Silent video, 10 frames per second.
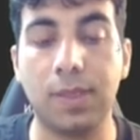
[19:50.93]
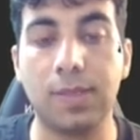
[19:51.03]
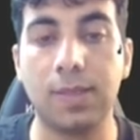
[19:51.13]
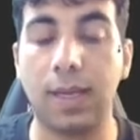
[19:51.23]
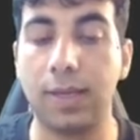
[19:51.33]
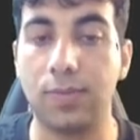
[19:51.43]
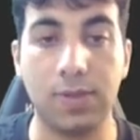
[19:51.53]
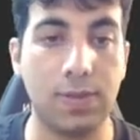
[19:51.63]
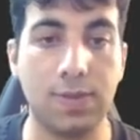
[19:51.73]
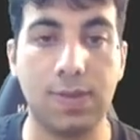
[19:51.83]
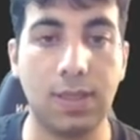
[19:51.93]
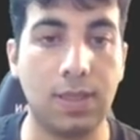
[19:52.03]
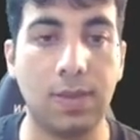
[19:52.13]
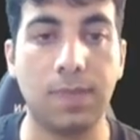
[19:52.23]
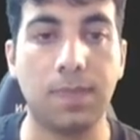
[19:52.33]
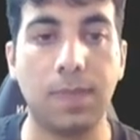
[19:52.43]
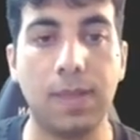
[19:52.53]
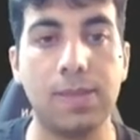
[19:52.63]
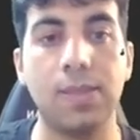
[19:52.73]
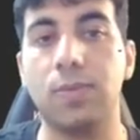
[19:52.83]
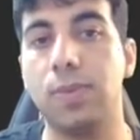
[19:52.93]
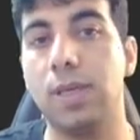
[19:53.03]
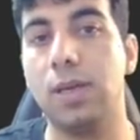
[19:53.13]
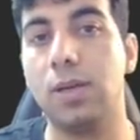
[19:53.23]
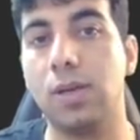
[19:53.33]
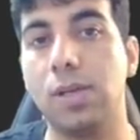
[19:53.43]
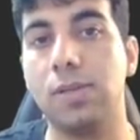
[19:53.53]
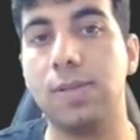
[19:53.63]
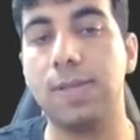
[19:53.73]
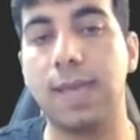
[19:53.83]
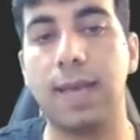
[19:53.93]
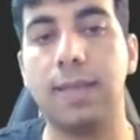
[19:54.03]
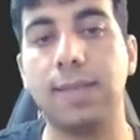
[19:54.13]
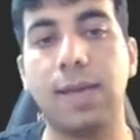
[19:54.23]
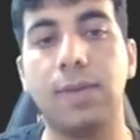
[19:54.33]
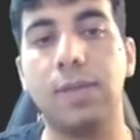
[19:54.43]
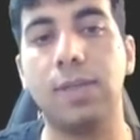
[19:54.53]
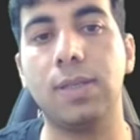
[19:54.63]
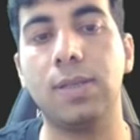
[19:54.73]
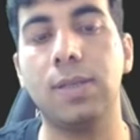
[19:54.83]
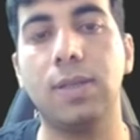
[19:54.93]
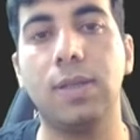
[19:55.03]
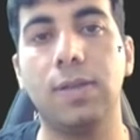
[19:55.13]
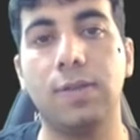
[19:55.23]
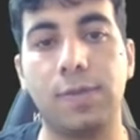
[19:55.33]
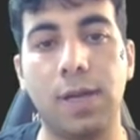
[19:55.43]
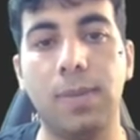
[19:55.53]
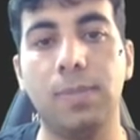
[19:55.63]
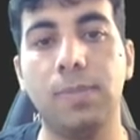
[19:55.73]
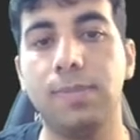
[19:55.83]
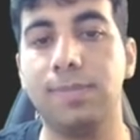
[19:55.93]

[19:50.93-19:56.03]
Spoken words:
like reduce the, since we are going to scale down the frame,